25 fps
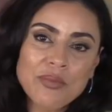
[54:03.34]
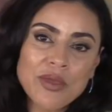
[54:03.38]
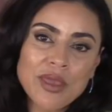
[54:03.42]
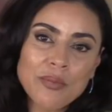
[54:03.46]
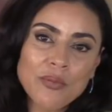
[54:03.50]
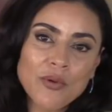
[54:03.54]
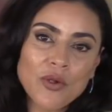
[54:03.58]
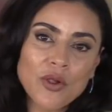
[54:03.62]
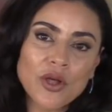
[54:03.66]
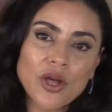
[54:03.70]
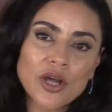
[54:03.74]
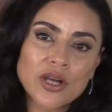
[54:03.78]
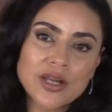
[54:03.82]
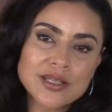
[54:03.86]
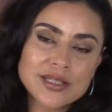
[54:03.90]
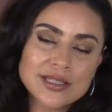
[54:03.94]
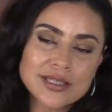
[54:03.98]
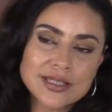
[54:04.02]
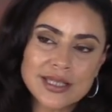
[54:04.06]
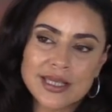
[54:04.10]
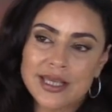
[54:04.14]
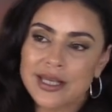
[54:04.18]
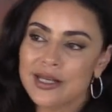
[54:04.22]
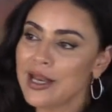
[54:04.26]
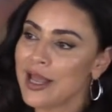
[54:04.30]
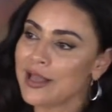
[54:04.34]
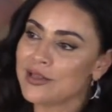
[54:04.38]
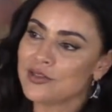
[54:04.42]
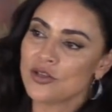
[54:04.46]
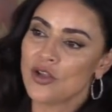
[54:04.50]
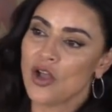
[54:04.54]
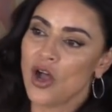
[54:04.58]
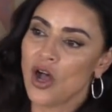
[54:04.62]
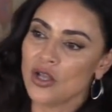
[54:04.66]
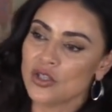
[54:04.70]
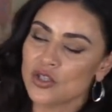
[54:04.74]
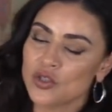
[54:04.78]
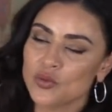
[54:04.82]
people are gonna see it as
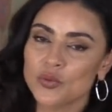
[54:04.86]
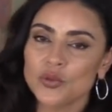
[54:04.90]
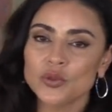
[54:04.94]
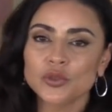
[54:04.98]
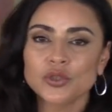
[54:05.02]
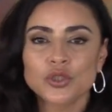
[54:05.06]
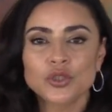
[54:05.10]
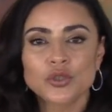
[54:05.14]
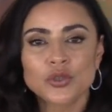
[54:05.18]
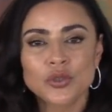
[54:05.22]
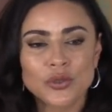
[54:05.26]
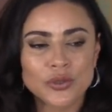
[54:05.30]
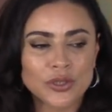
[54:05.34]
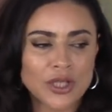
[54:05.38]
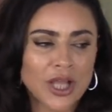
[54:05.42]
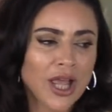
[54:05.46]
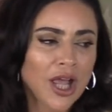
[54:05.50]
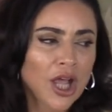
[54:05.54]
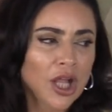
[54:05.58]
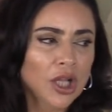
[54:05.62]
gospel truth.